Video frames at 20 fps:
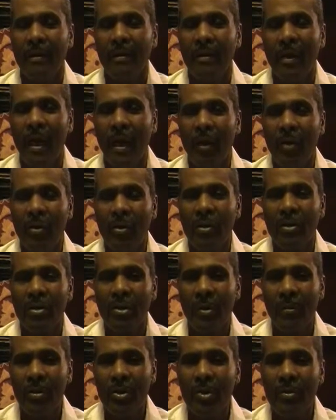Now,
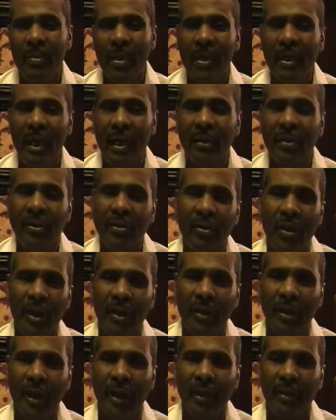some of you may not know
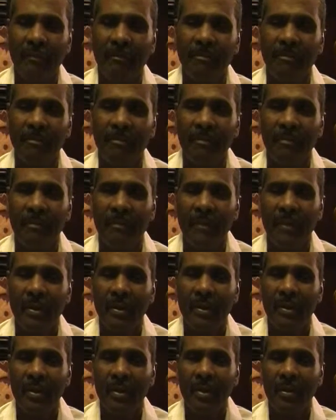that name,
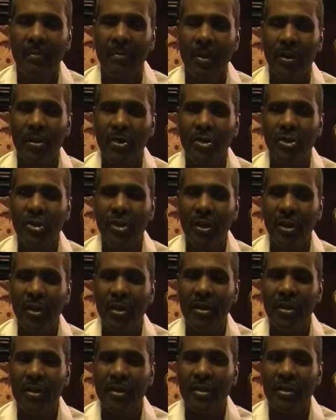but she
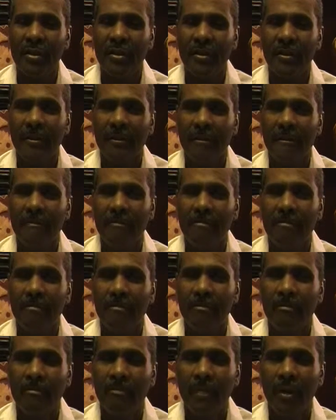is
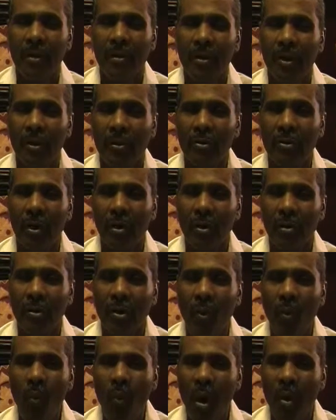the, the,
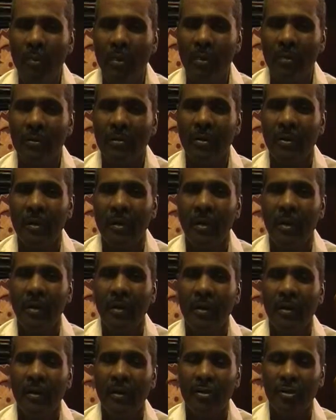the woman
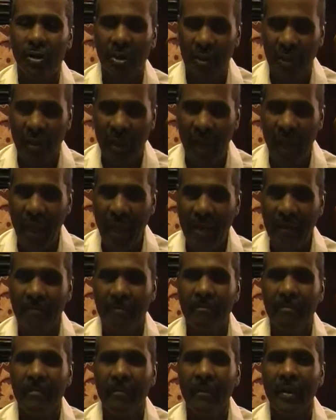
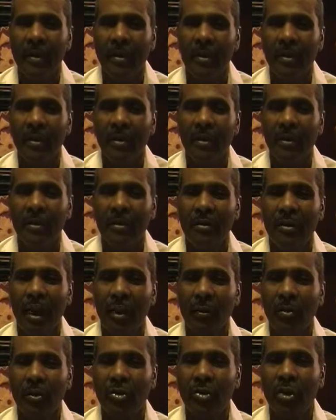today
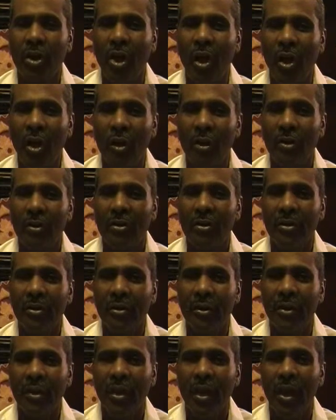that was caught
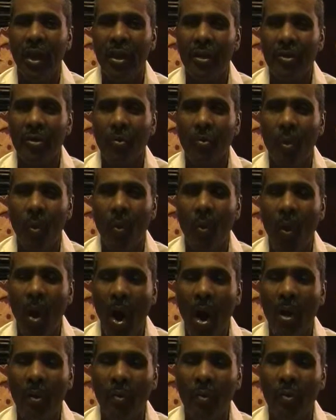in the
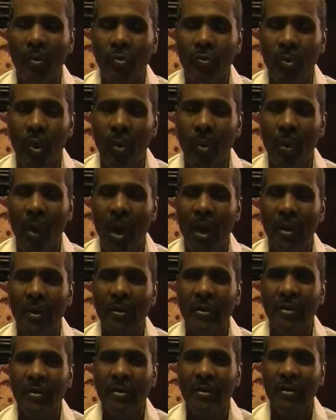
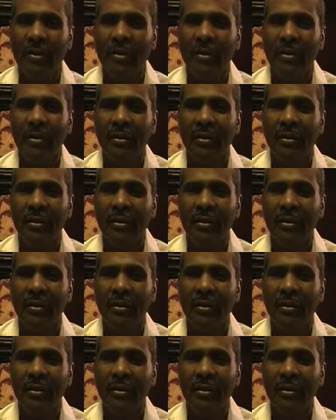Rwandan